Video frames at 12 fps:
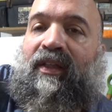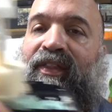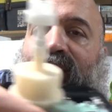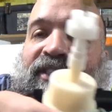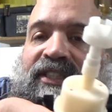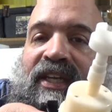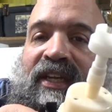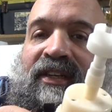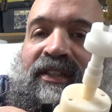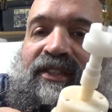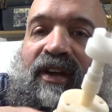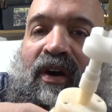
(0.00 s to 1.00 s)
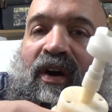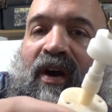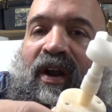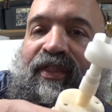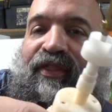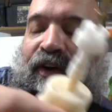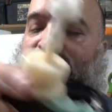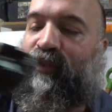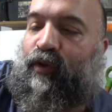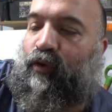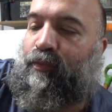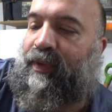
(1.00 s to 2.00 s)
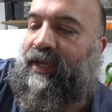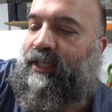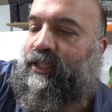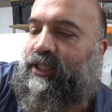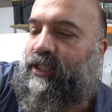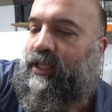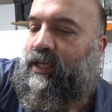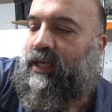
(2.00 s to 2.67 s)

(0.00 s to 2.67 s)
These gears are a 32 pitch